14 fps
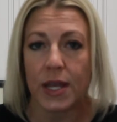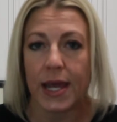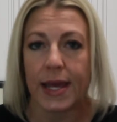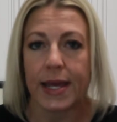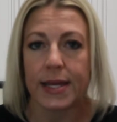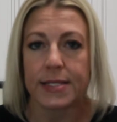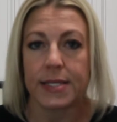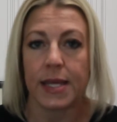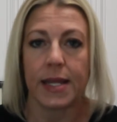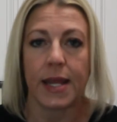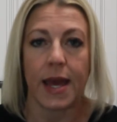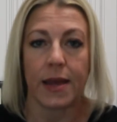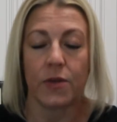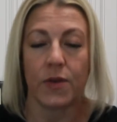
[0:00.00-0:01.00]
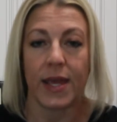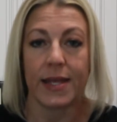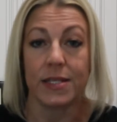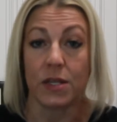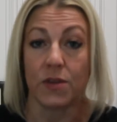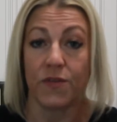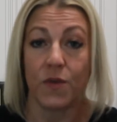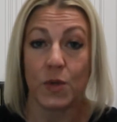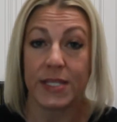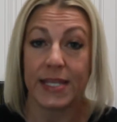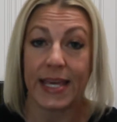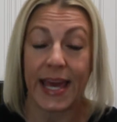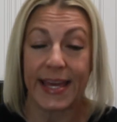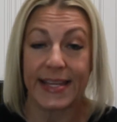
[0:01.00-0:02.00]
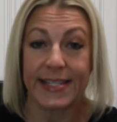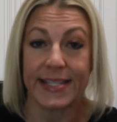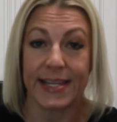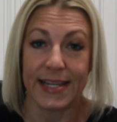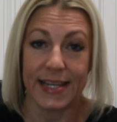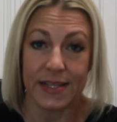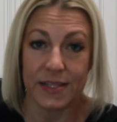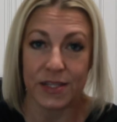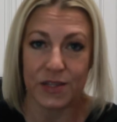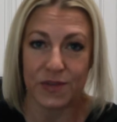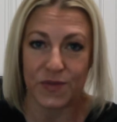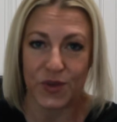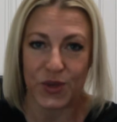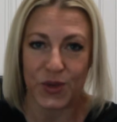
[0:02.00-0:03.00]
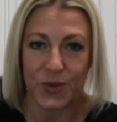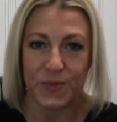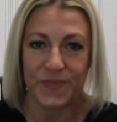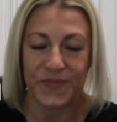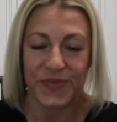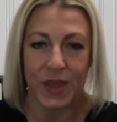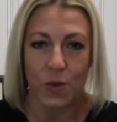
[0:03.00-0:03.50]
like I said, I created 48 lists for you.